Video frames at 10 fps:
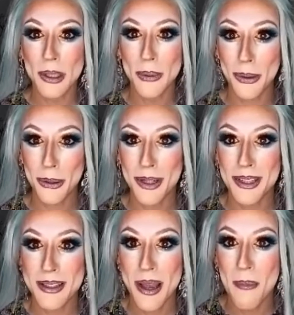
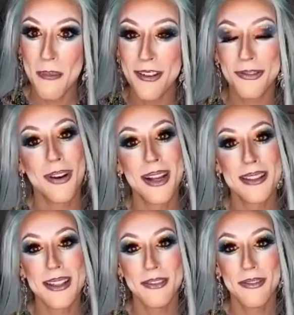ludicrous. My
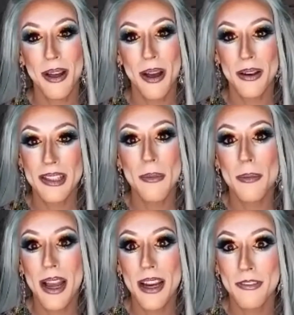friends and some of
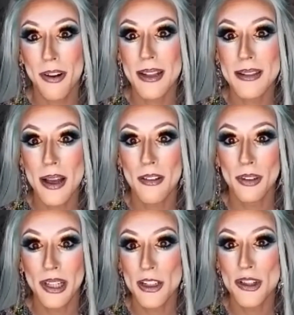my friends of
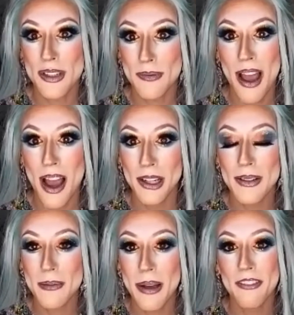religious
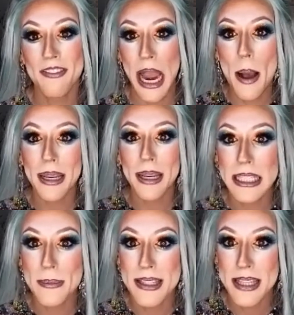values, and my family
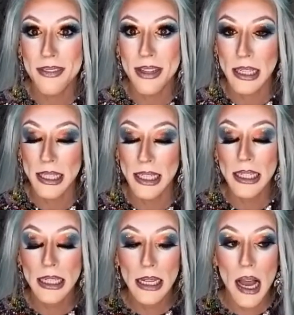specifically,
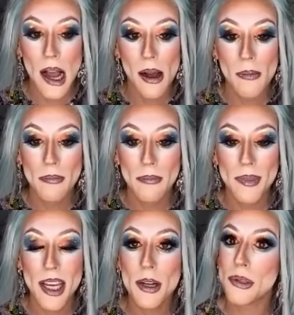
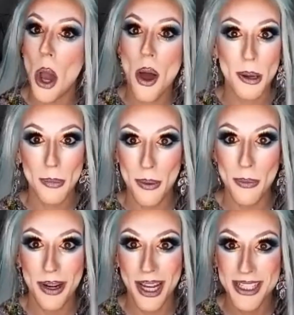they don't talk about
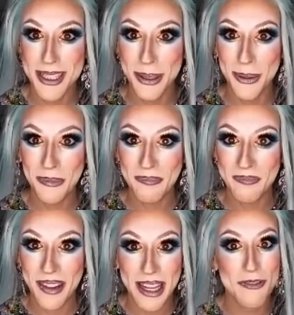what I do.
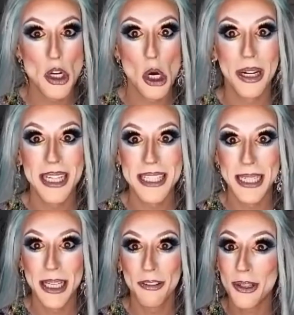I have no
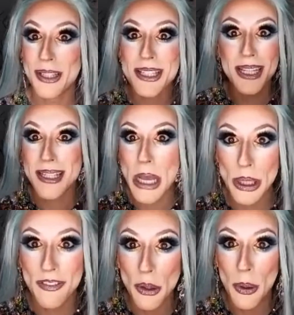idea. For instance, I'll
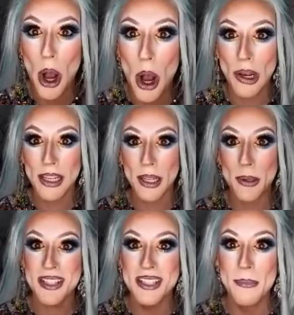give you all a little
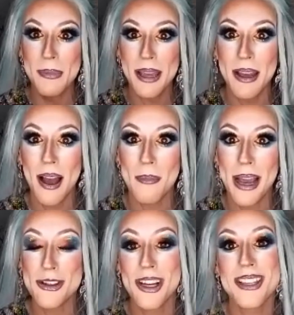snippet. I
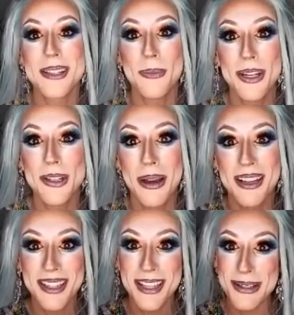just went to my
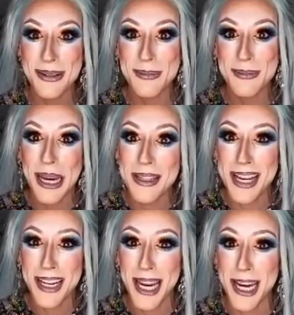sister's baby
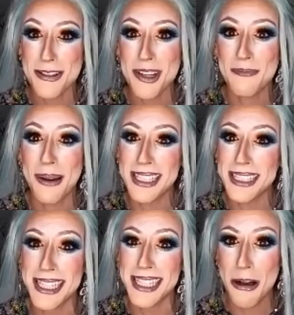dedication of my
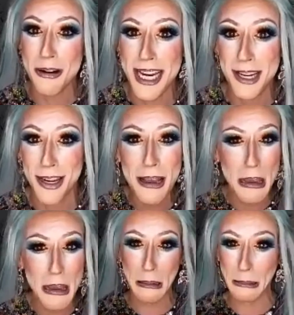niece, Octavia.
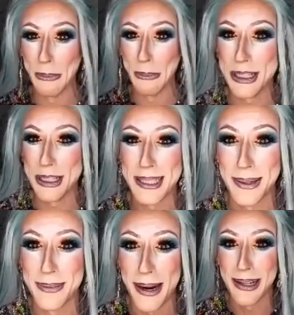Gorgeous little
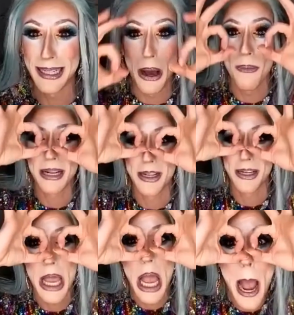darling. Oh my goodness.
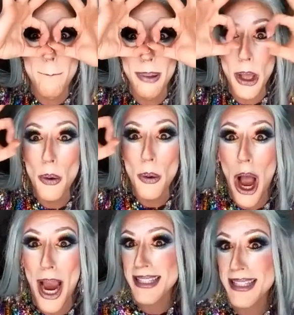Blue
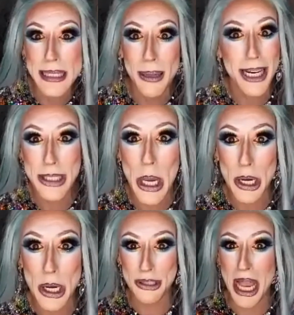eyes as big as
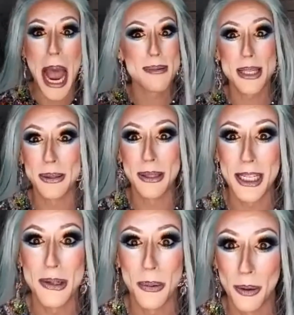saucers. Absolutely
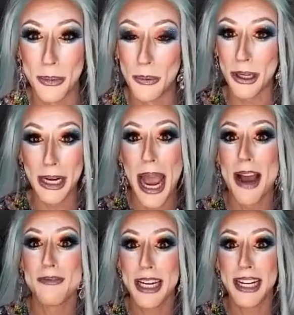adorable. We're going to have
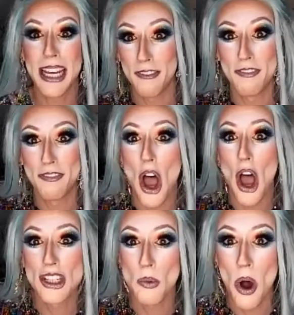to get like a fly
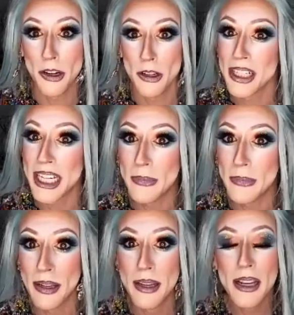swatter to keep the